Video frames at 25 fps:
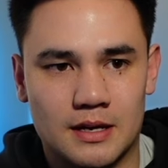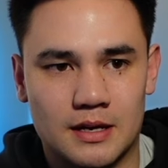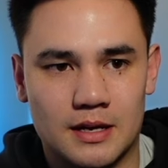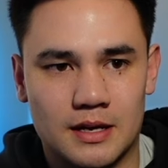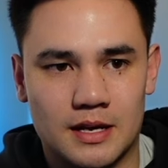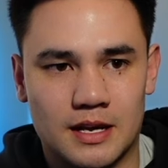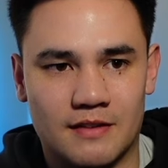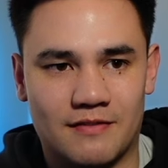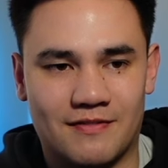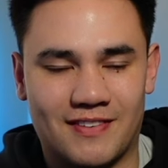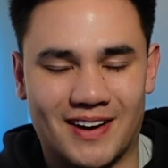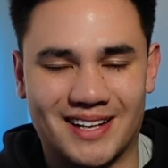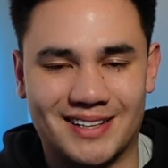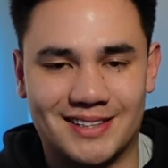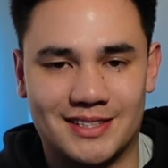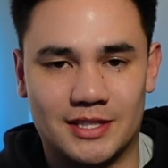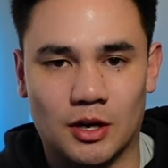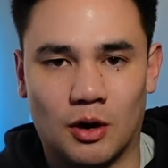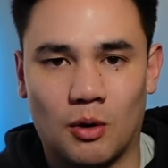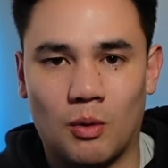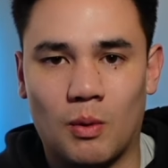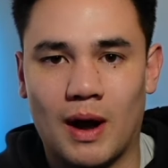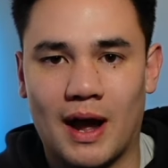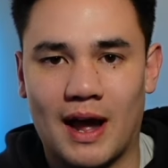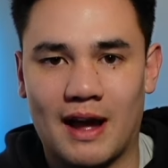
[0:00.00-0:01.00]
if I
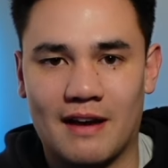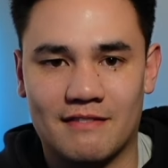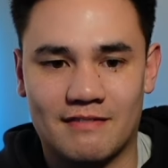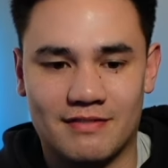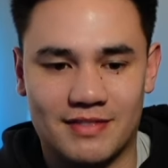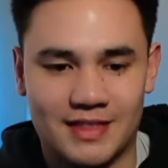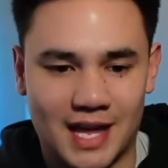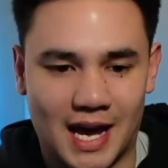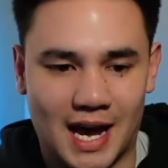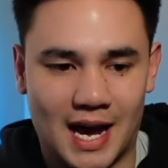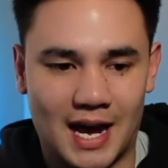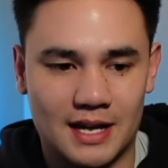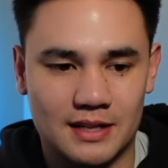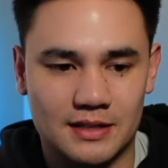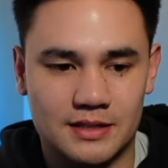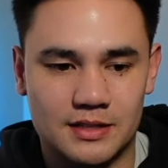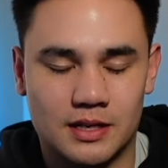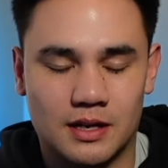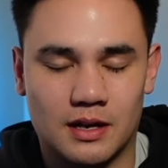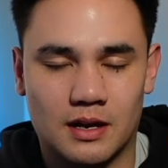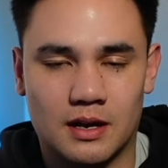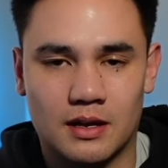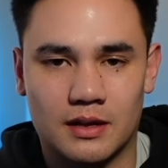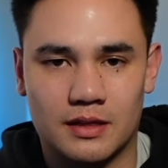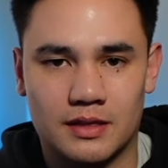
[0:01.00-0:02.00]
don't have that,
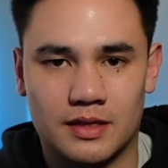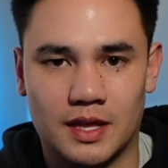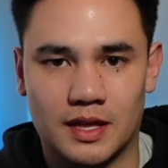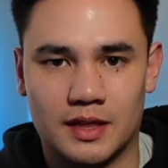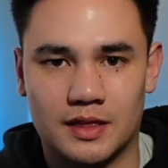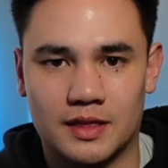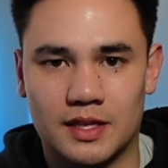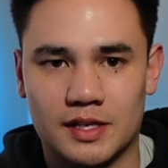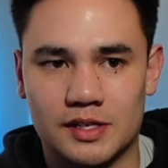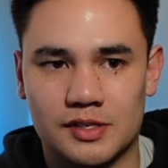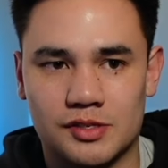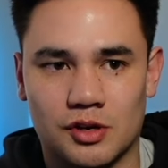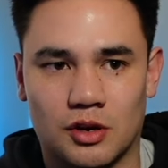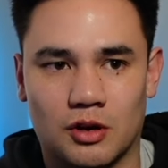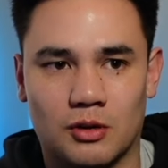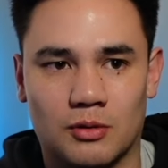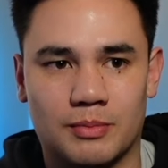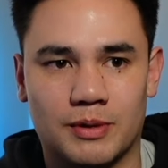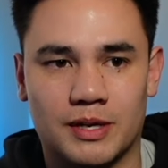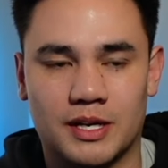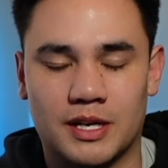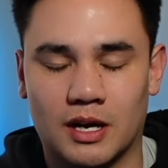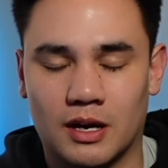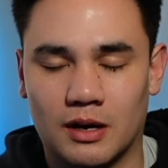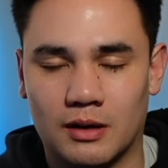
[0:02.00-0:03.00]
then this all
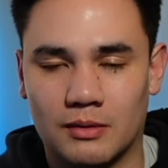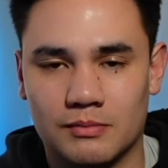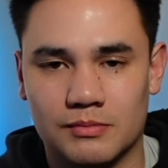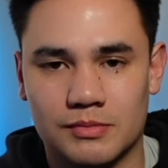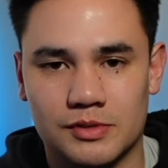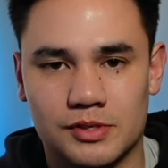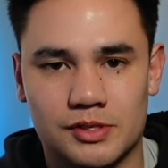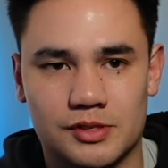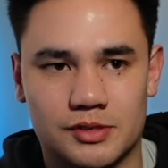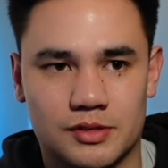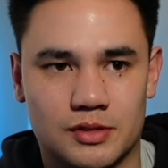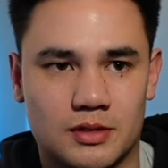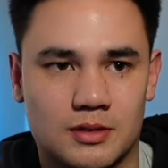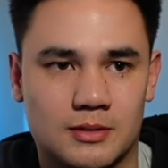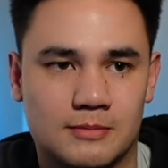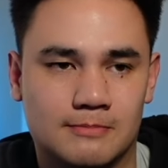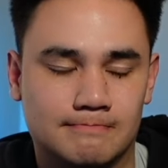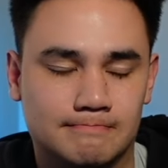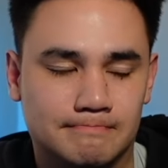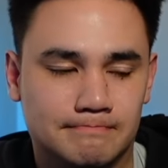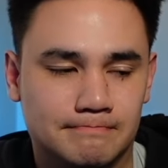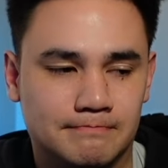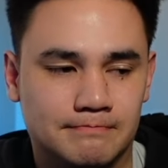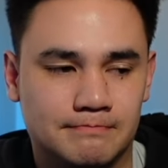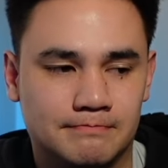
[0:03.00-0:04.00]
becomes
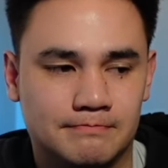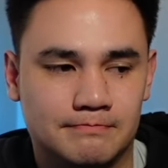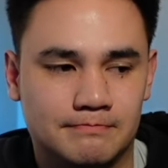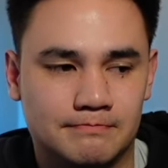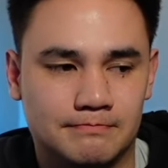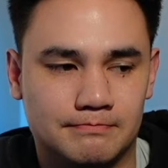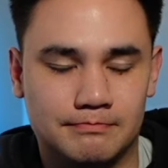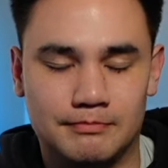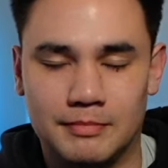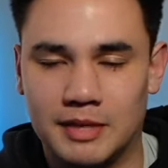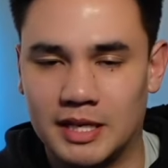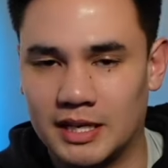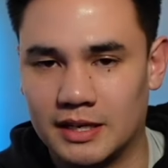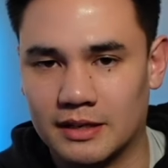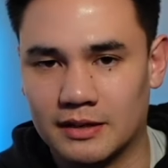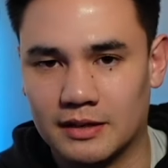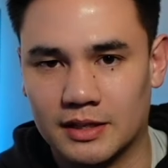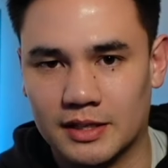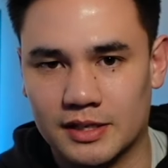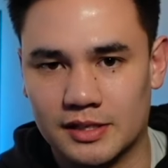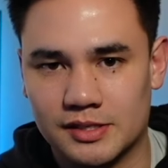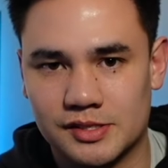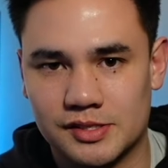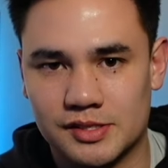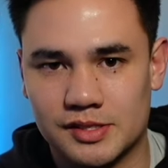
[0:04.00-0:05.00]

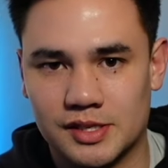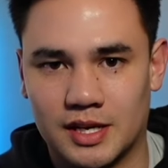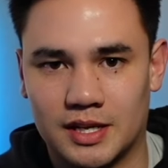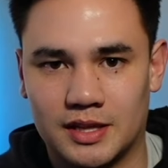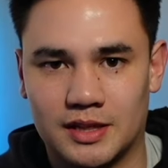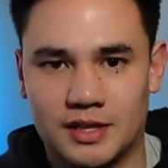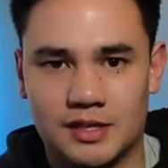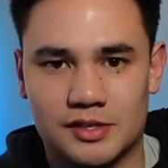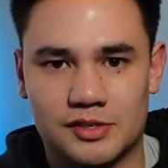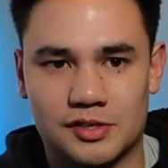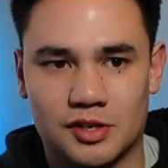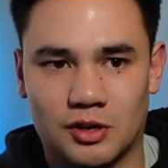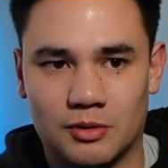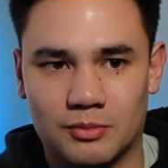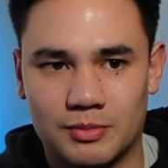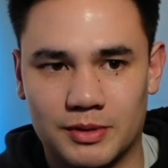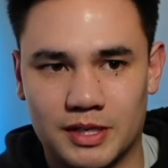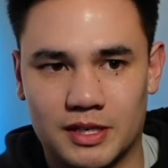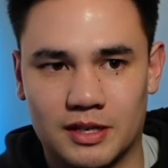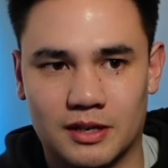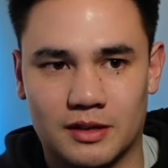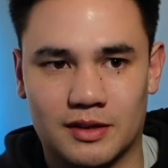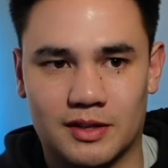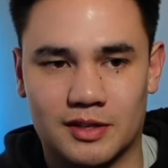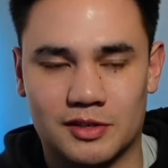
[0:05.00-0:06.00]
meaningless and this all
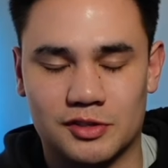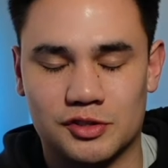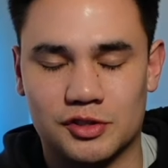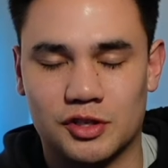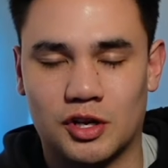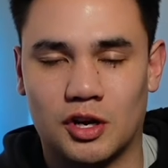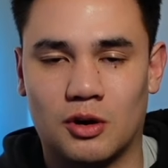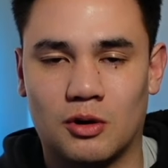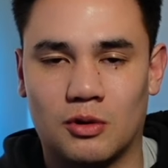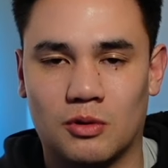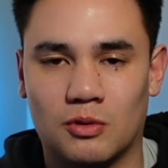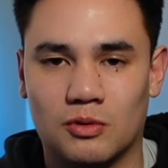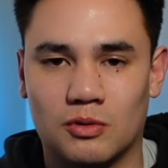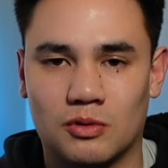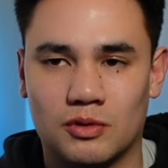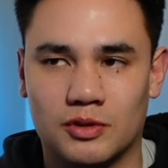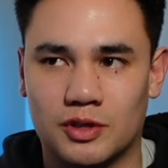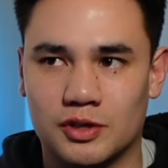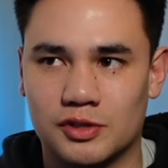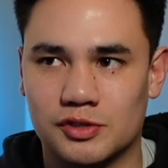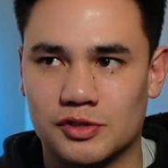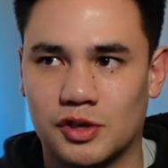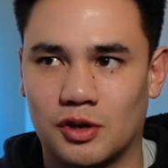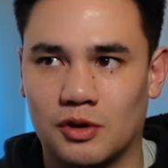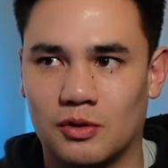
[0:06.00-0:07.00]
because there's no
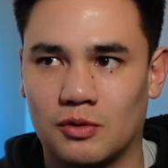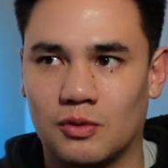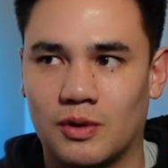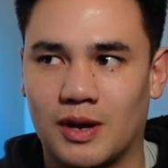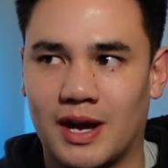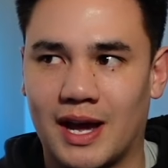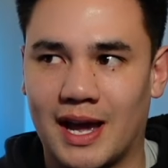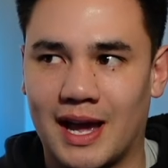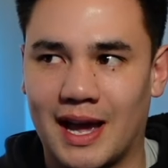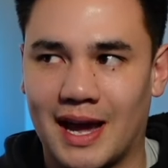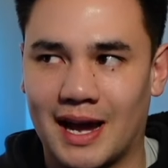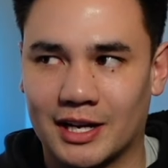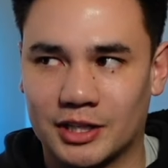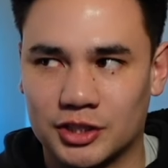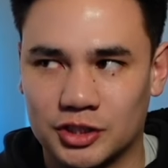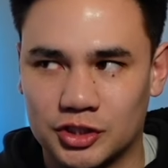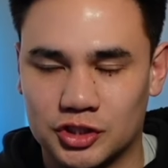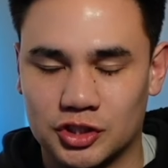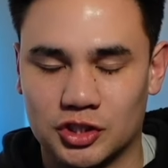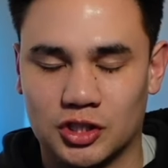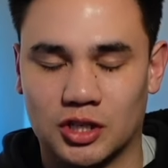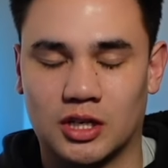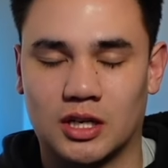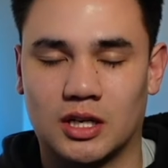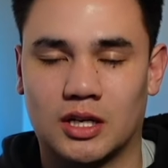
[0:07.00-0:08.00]
there's no
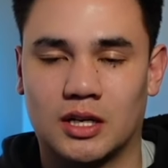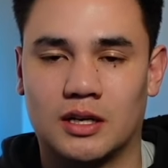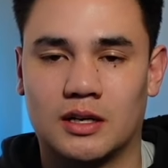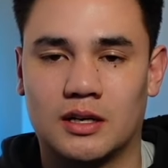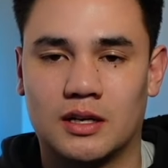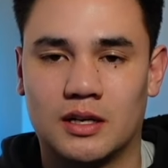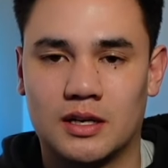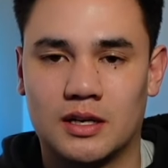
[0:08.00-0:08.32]
extra